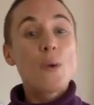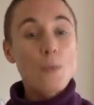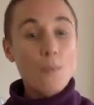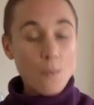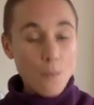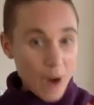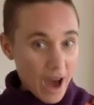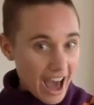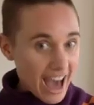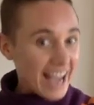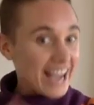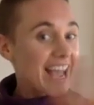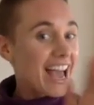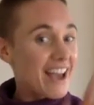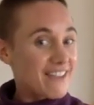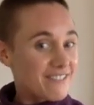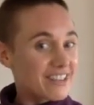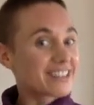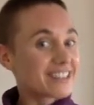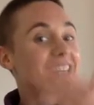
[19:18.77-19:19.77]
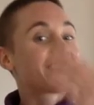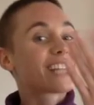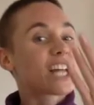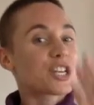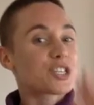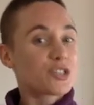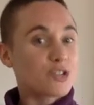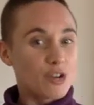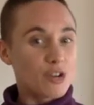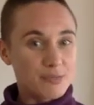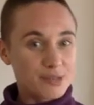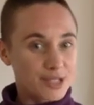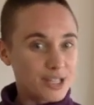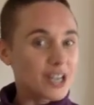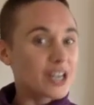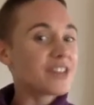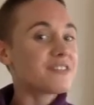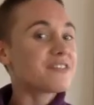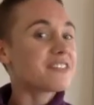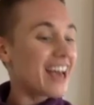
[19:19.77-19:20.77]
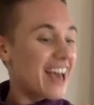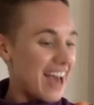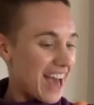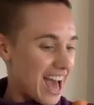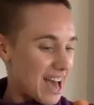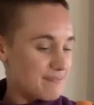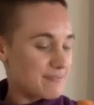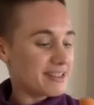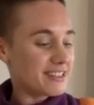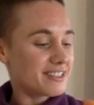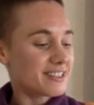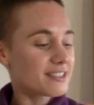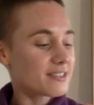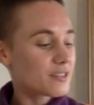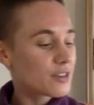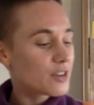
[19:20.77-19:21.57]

why everything that you observed happens.